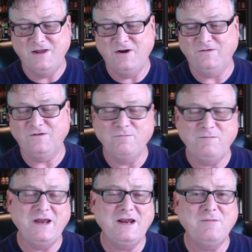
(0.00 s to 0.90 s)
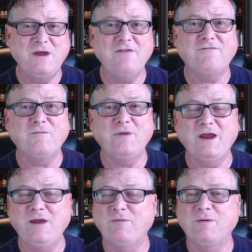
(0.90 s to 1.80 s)
So medium heat for
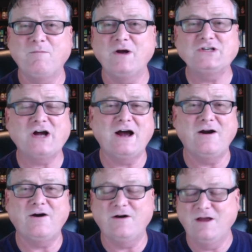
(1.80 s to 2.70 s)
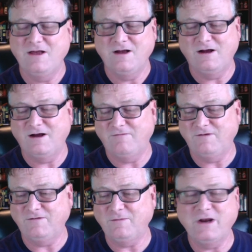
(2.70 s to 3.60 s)
me, but much higher.
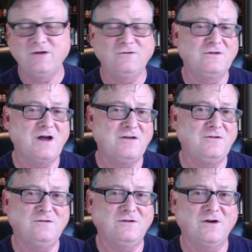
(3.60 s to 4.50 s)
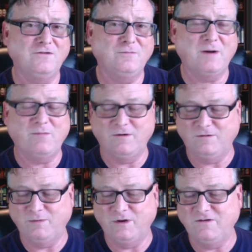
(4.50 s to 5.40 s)
For somebody who's not used to ghost
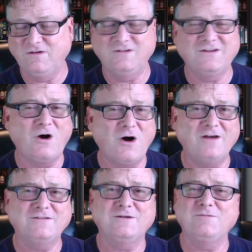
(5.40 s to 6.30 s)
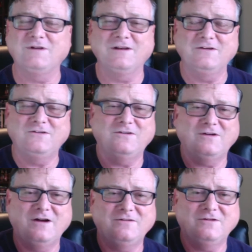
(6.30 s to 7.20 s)
peppers, but just awesome, delicious
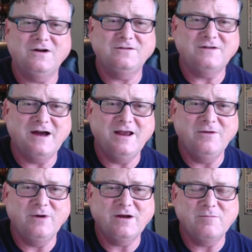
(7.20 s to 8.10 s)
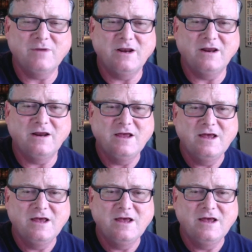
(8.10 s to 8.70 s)
hot sauce. Highly recommended.